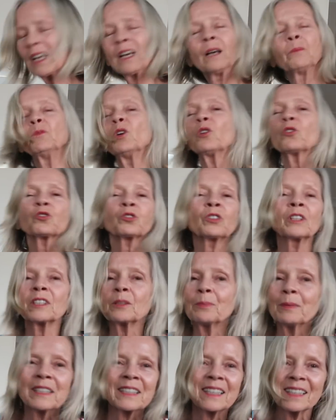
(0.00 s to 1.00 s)
I'm not trying
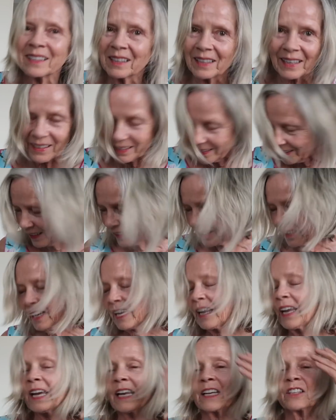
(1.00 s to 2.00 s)
to be titillating.
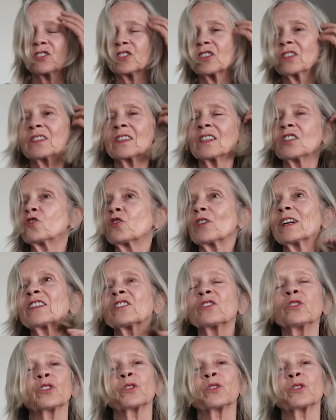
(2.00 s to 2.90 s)
It's just the dress